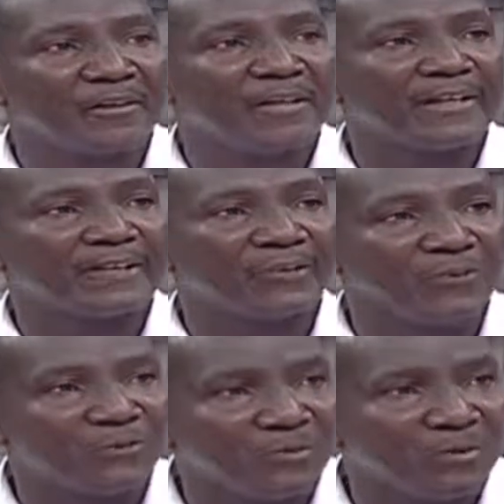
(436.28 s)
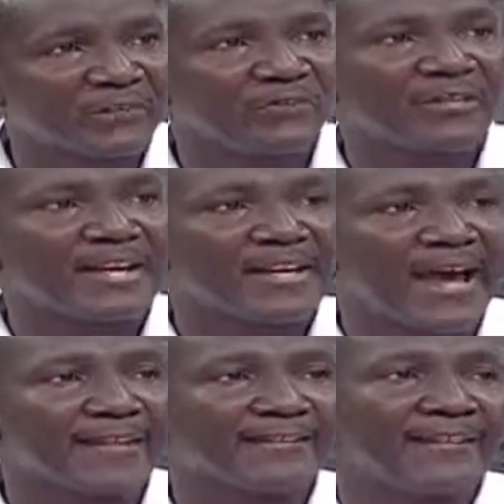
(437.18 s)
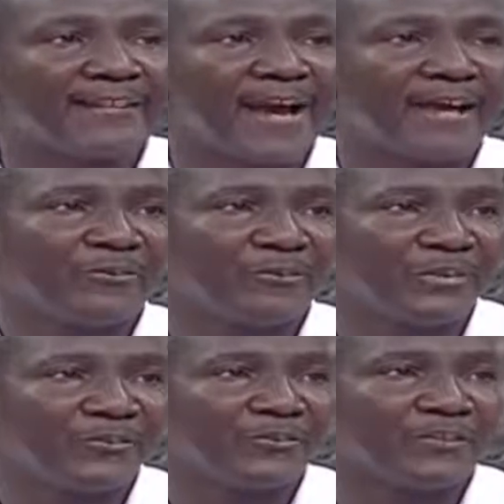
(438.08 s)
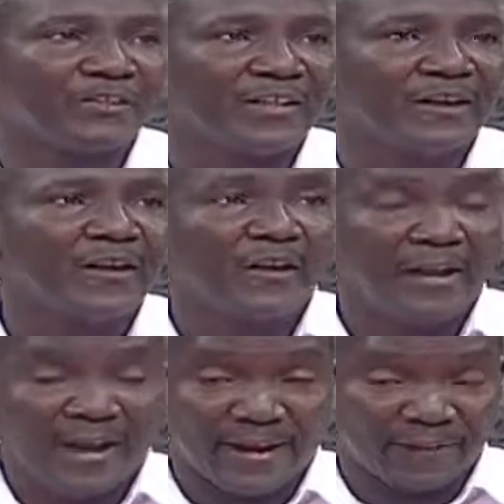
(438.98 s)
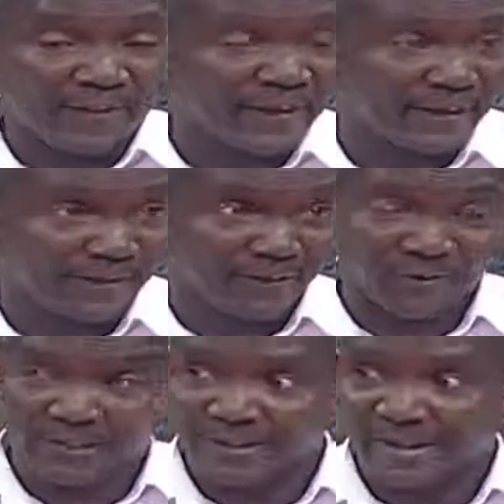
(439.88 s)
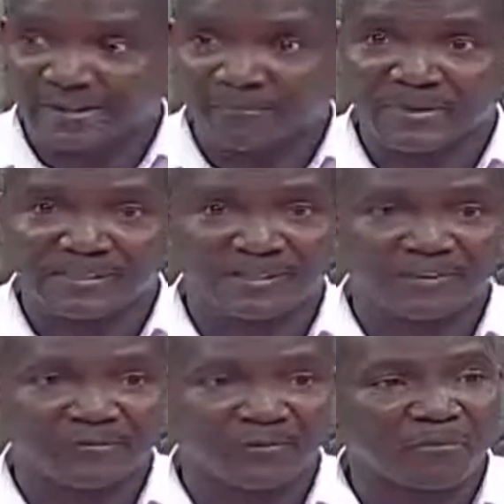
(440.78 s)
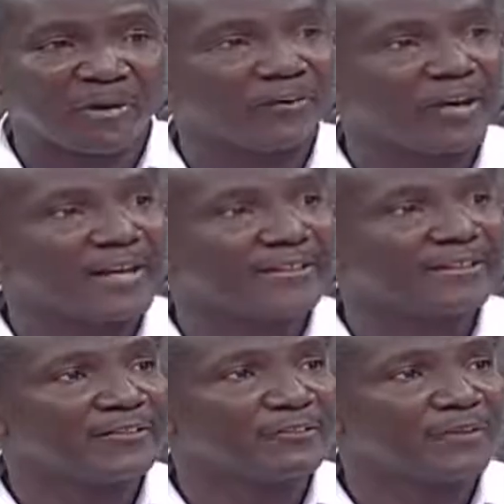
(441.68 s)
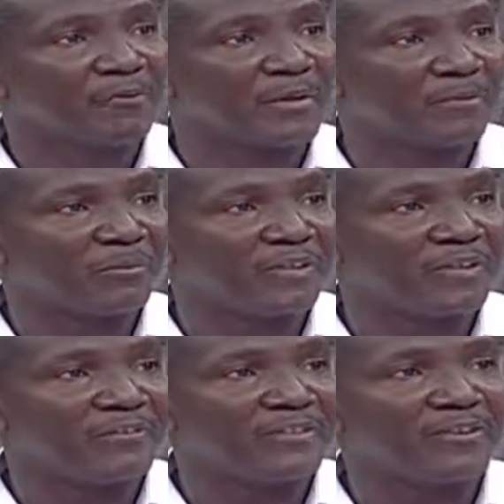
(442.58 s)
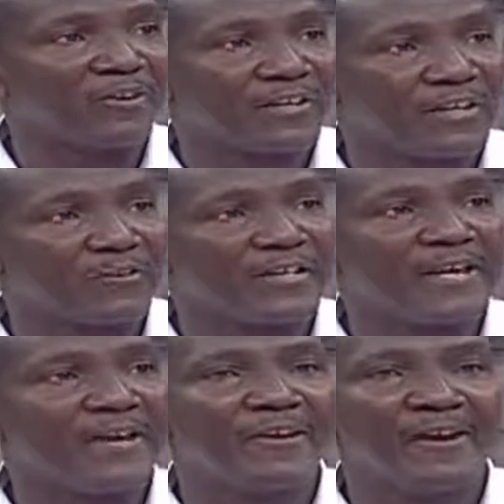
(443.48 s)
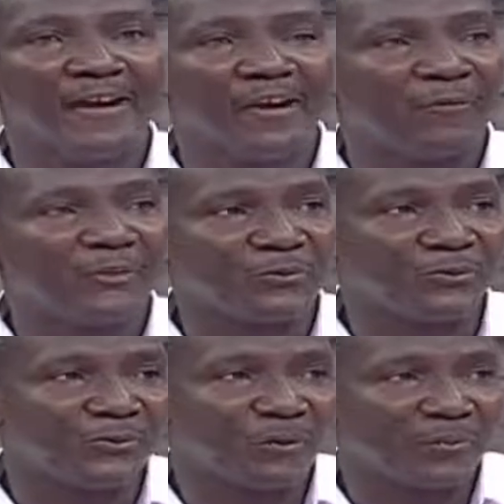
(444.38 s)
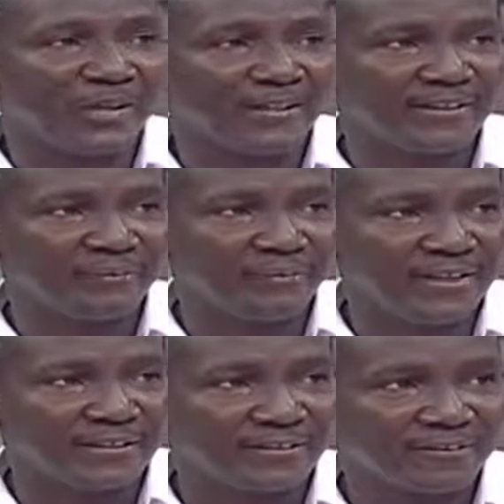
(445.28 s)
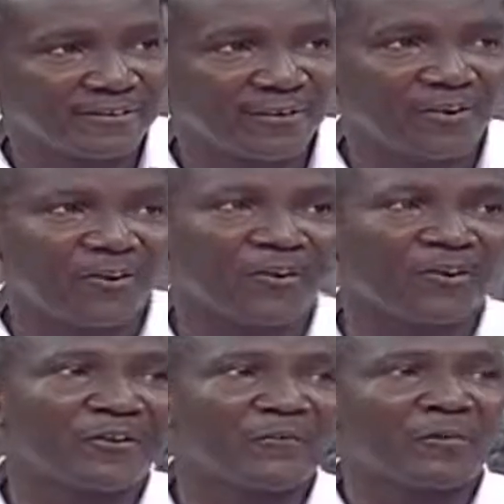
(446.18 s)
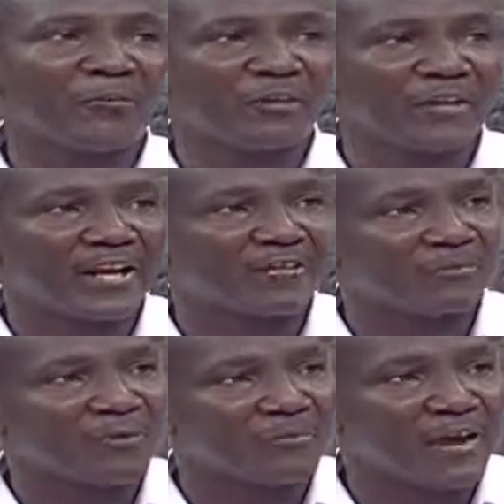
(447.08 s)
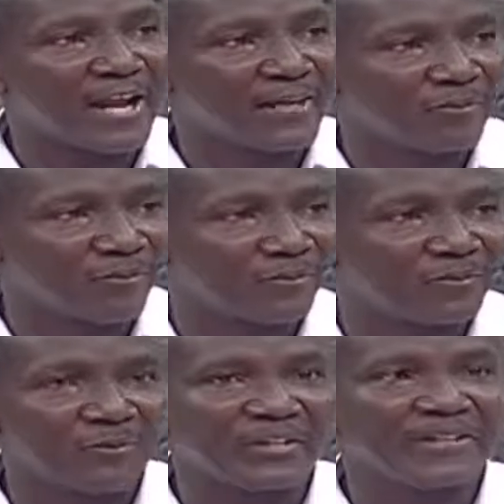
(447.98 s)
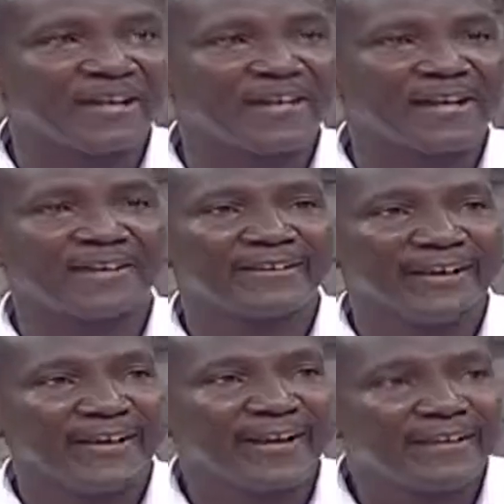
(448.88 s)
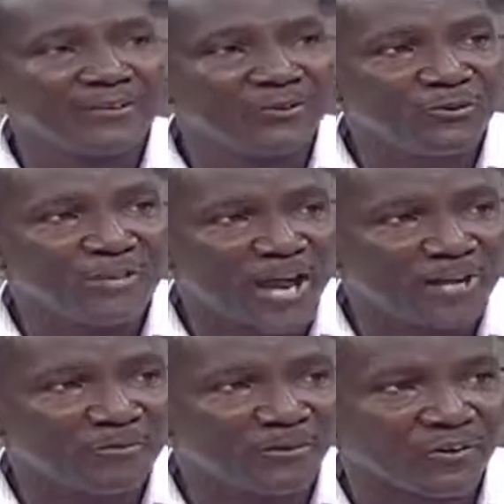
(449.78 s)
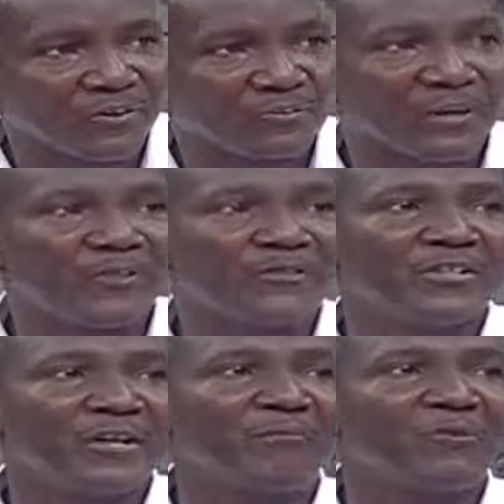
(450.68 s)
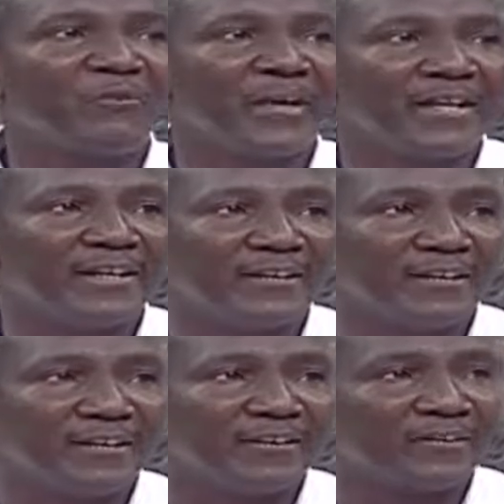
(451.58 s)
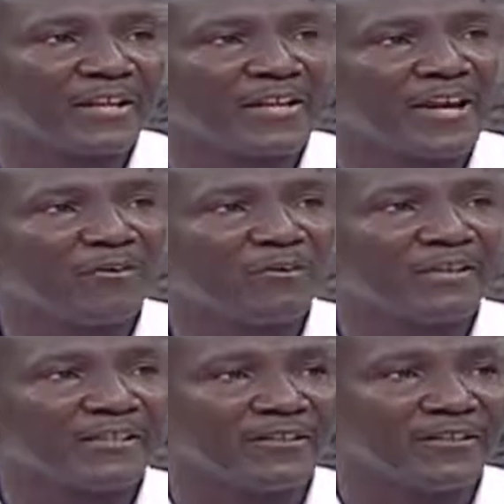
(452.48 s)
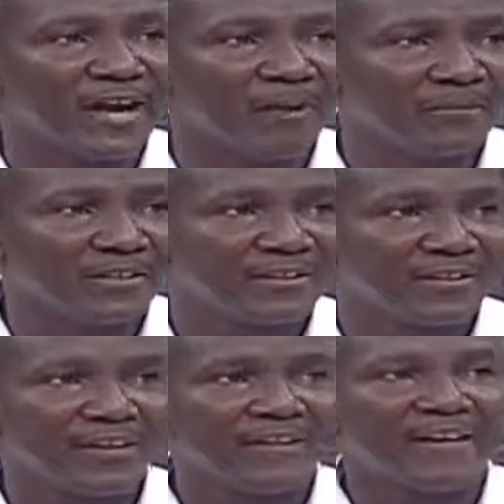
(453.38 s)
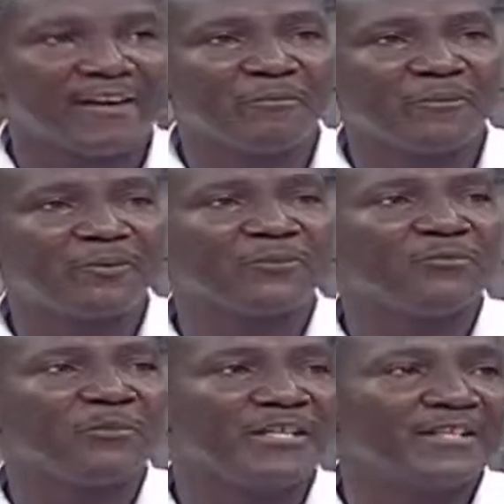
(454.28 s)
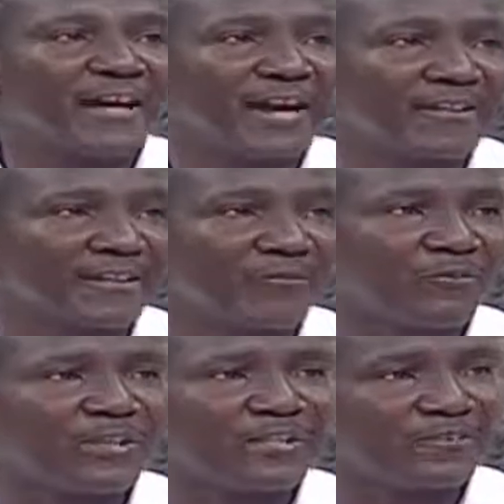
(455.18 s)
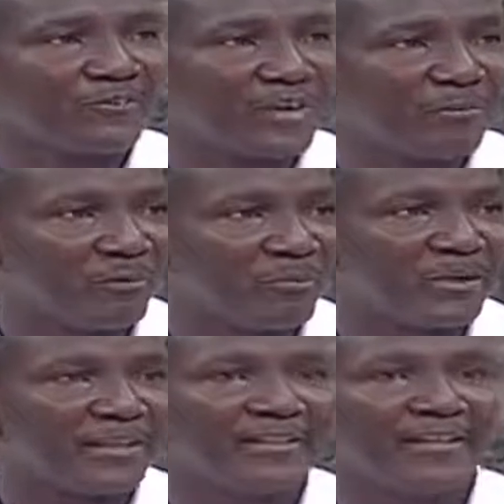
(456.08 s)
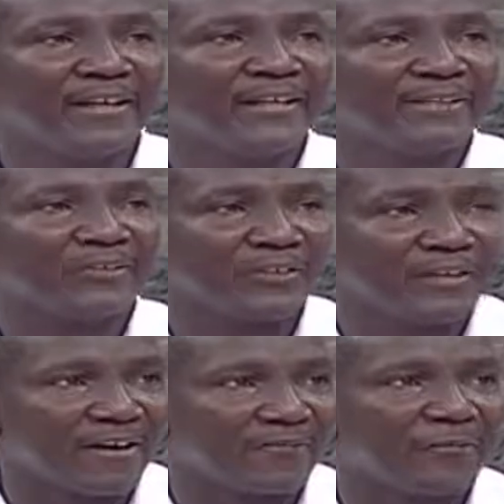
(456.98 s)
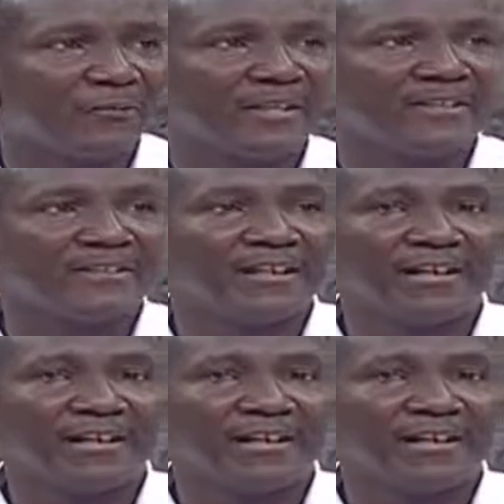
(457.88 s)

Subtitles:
get consumers to start asking the hard questions. And I think the critical thing that I must say from an organizational perspective, it's not that we're saying we should stop eating meat or products from animals. We are saying that let's use animals, but use them humanely, so that the animal is not harmed. The animals who needs are catered for, it is fed properly, it's got enough space,